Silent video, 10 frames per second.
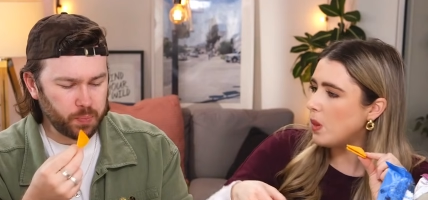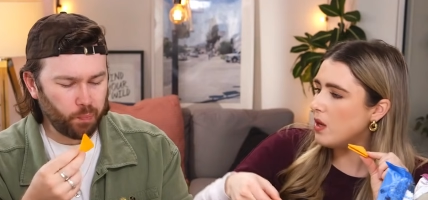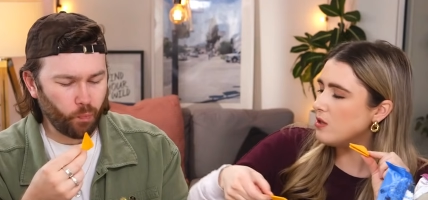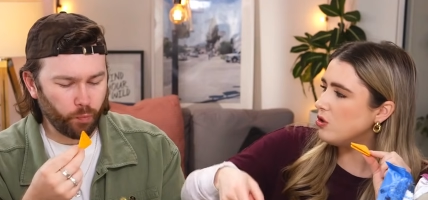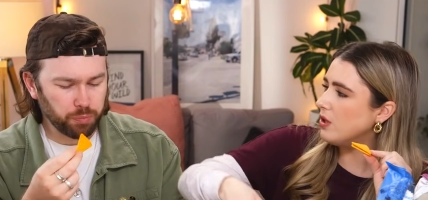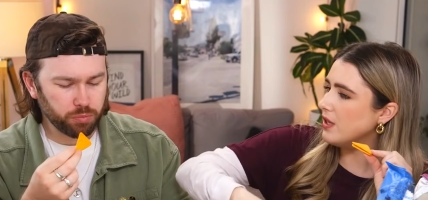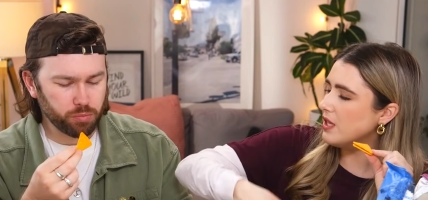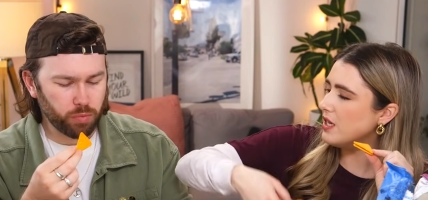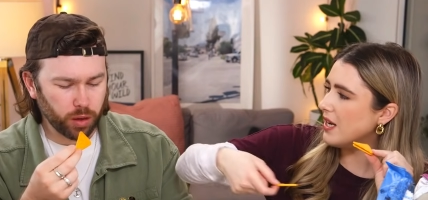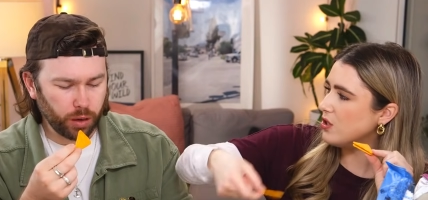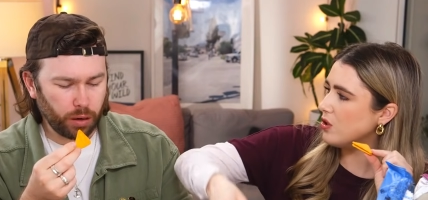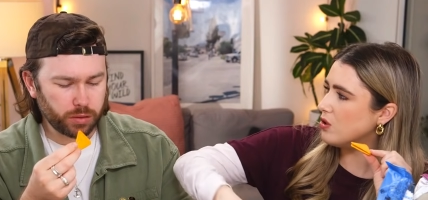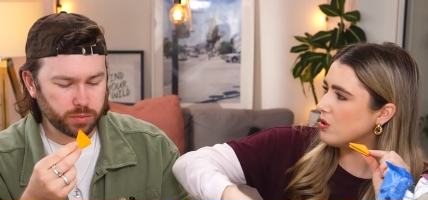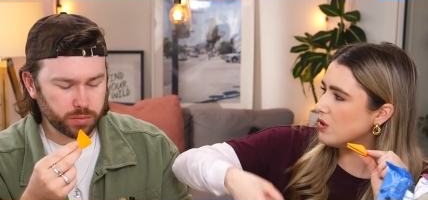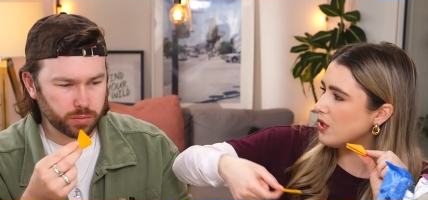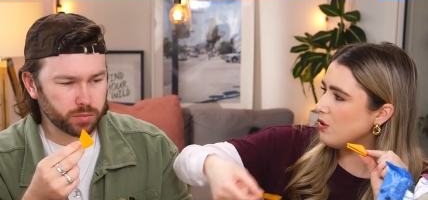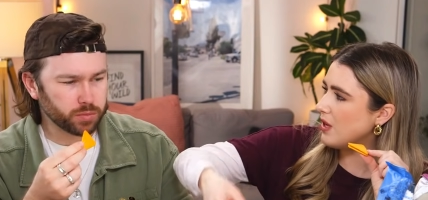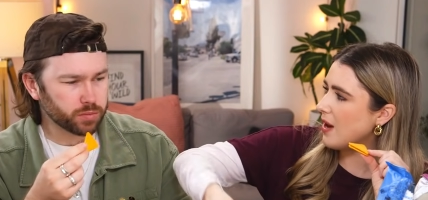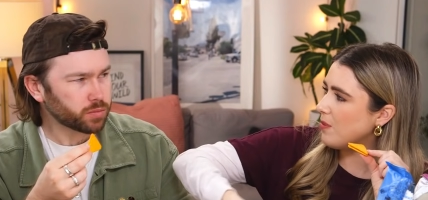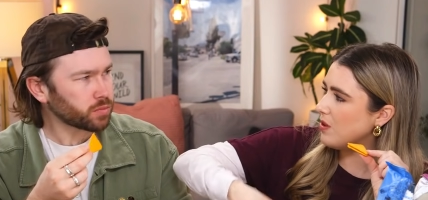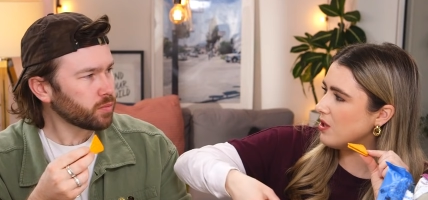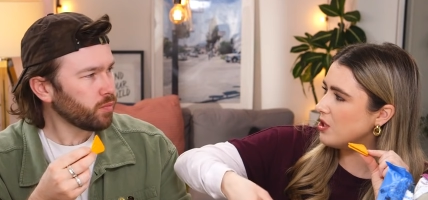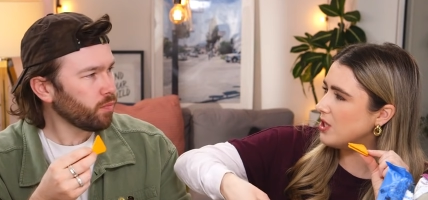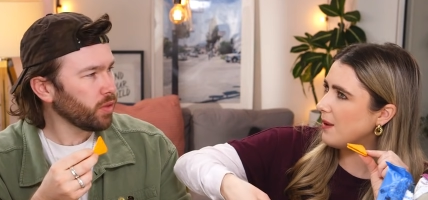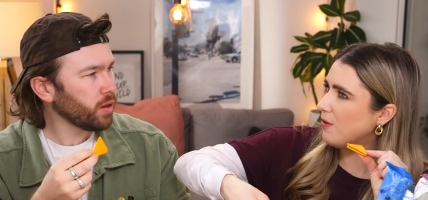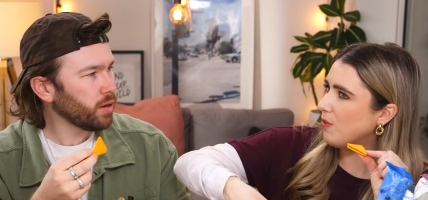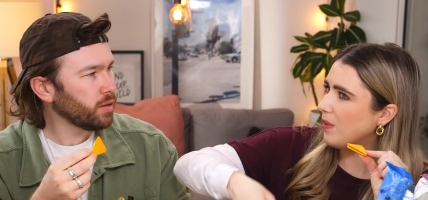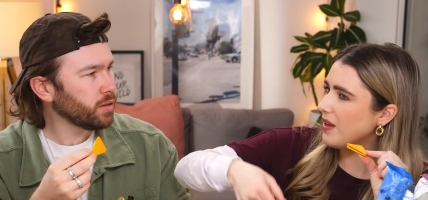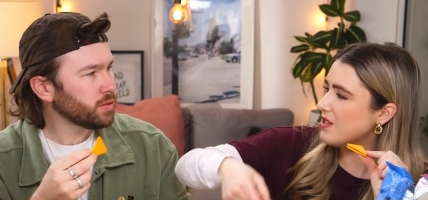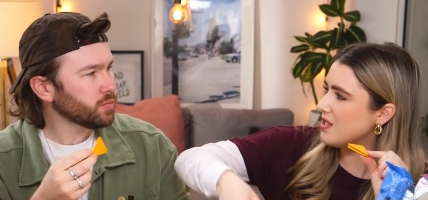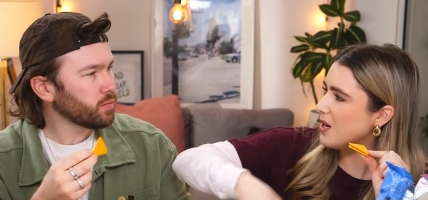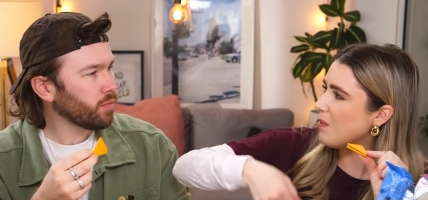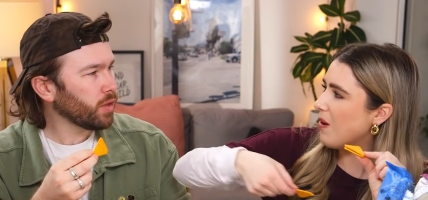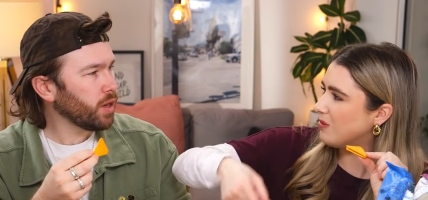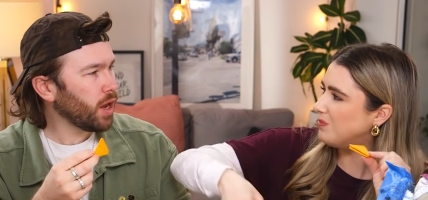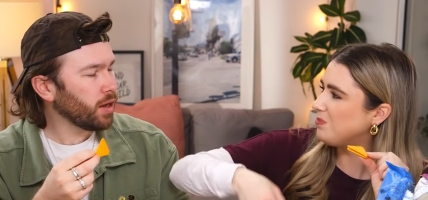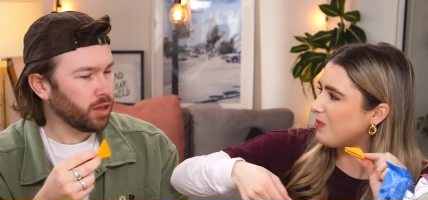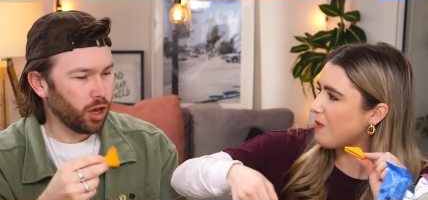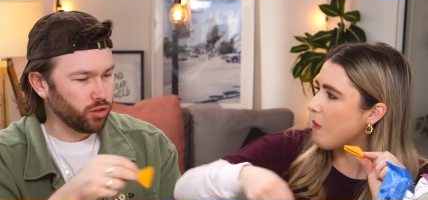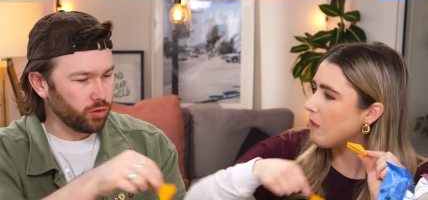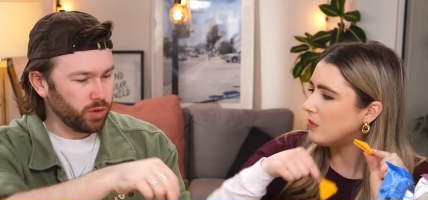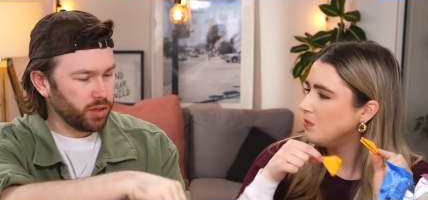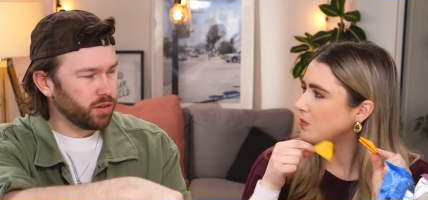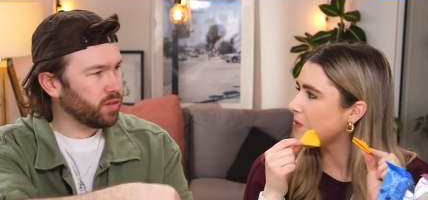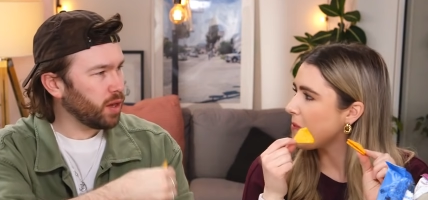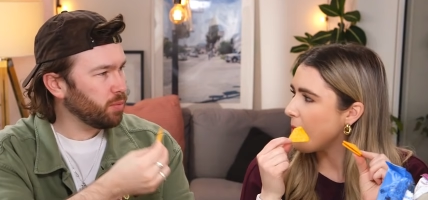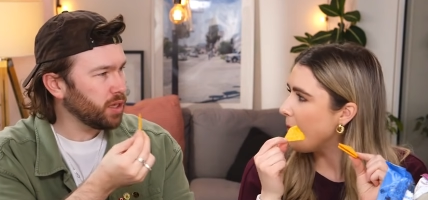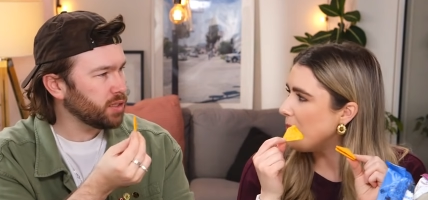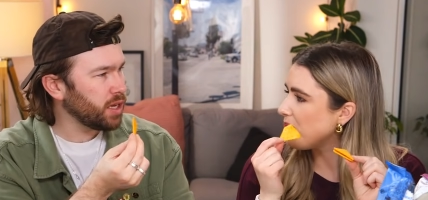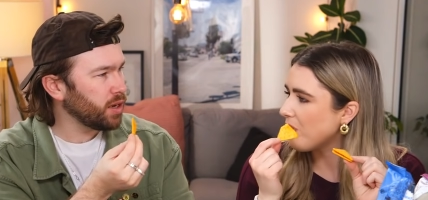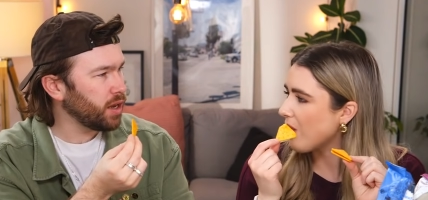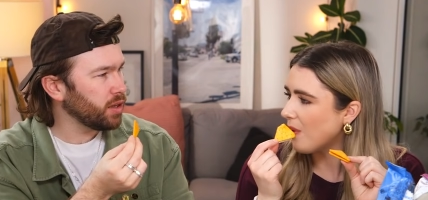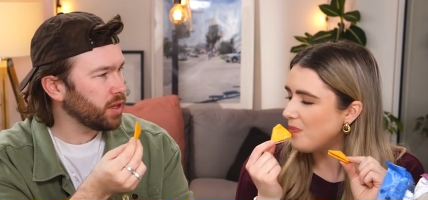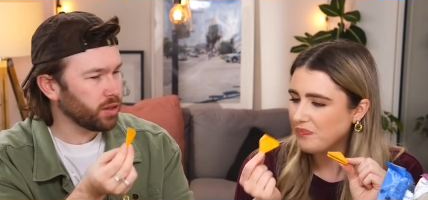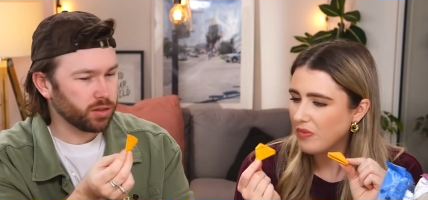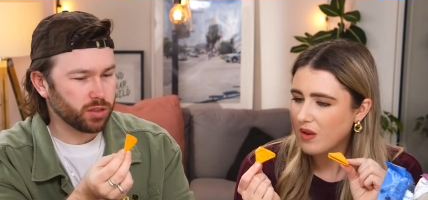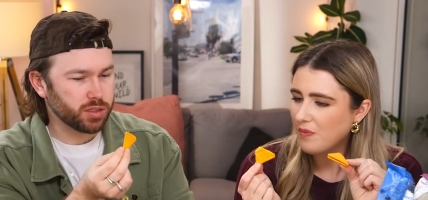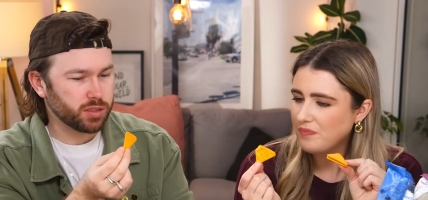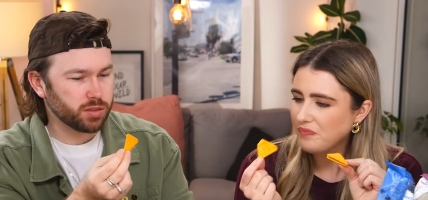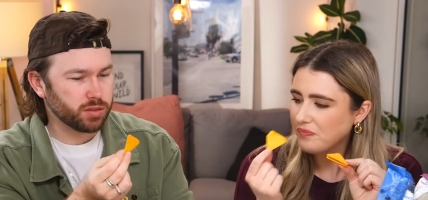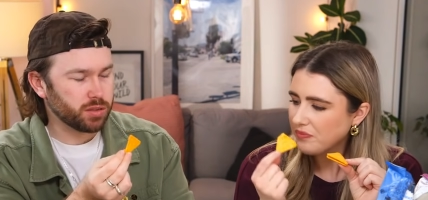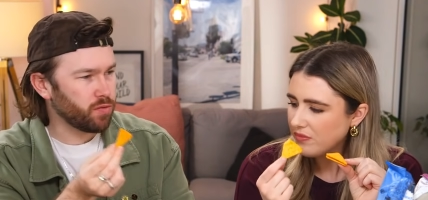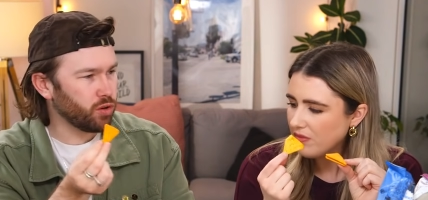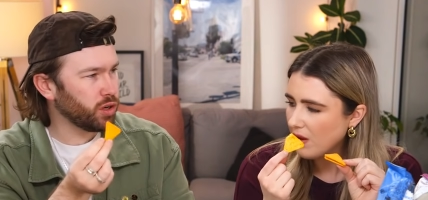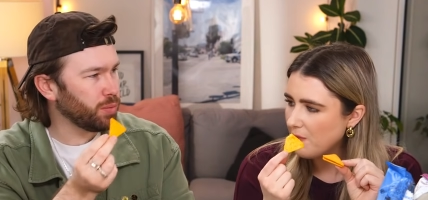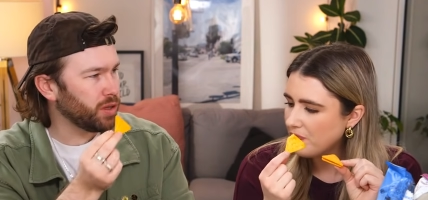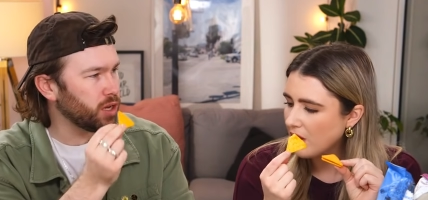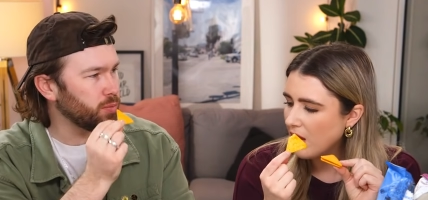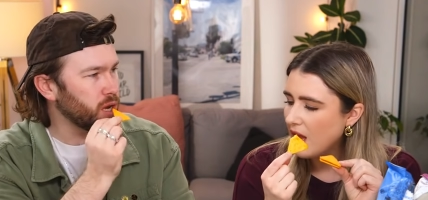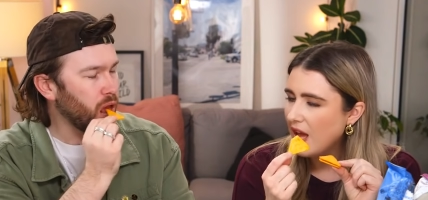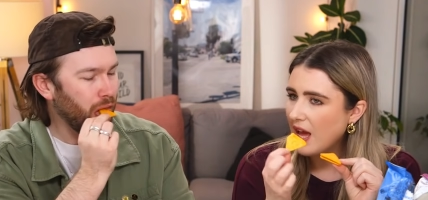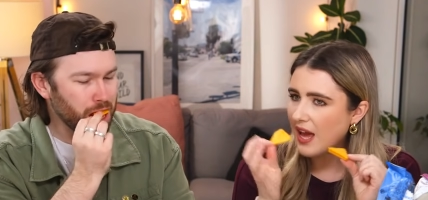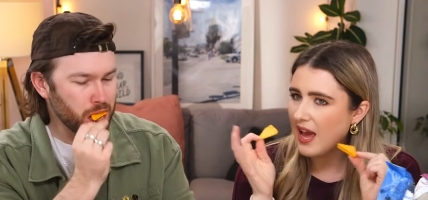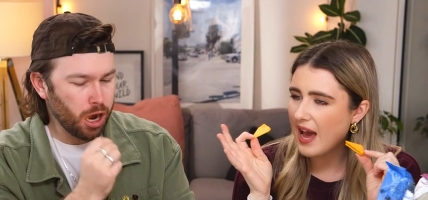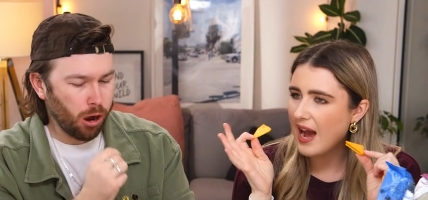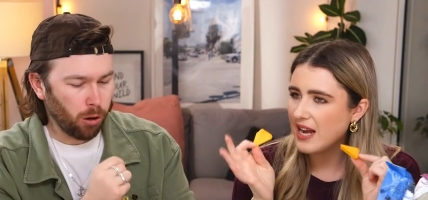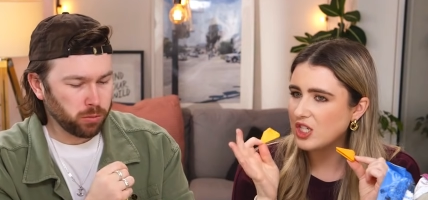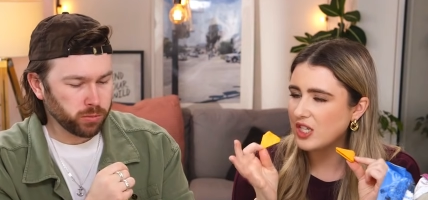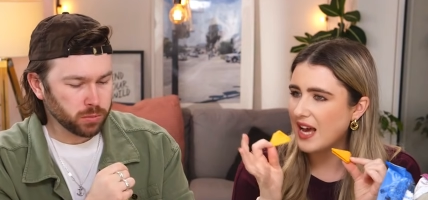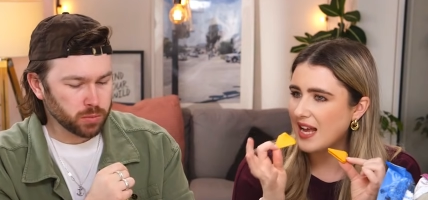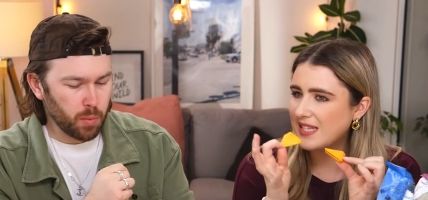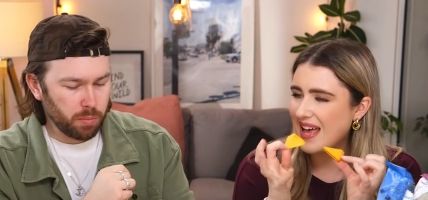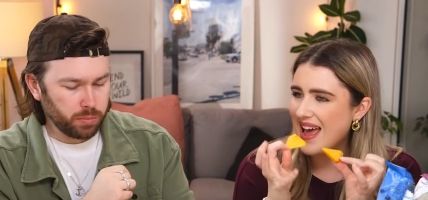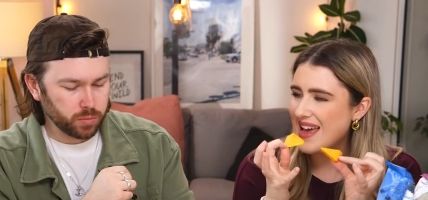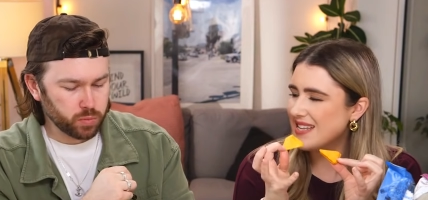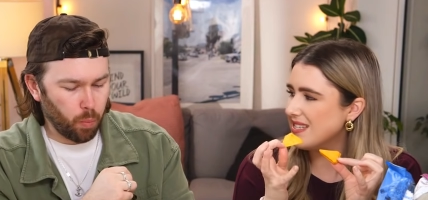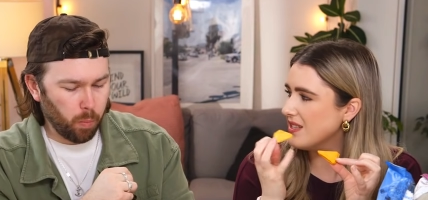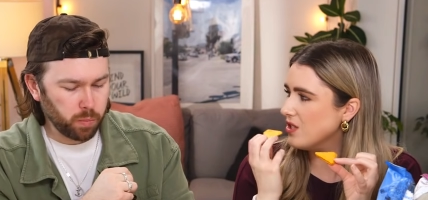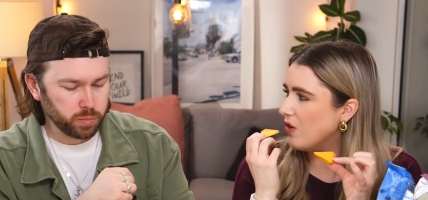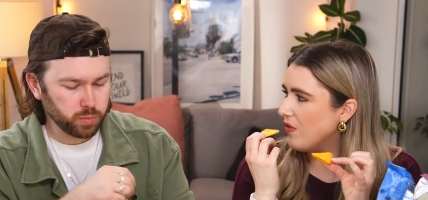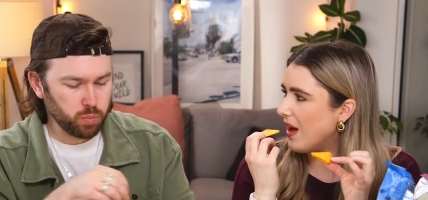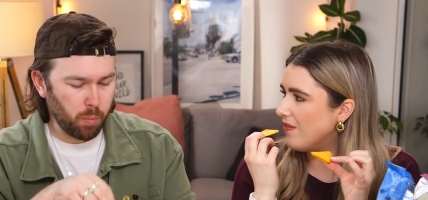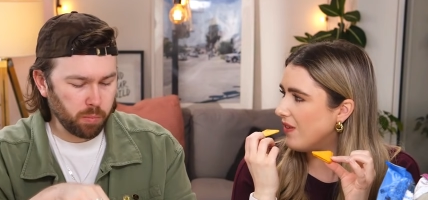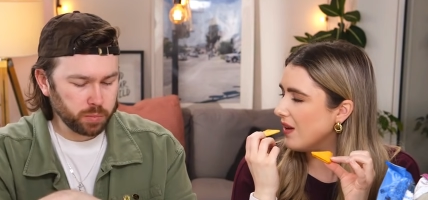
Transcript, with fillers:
Speaker 1: Literally the nacho sauce that you get with your chips from like the cinema.
Speaker 2: Yeah, I don't need to dip these in mm. anything because they've already been dipped.
Speaker 1: It actually has that essence of
Speaker 2: that mm.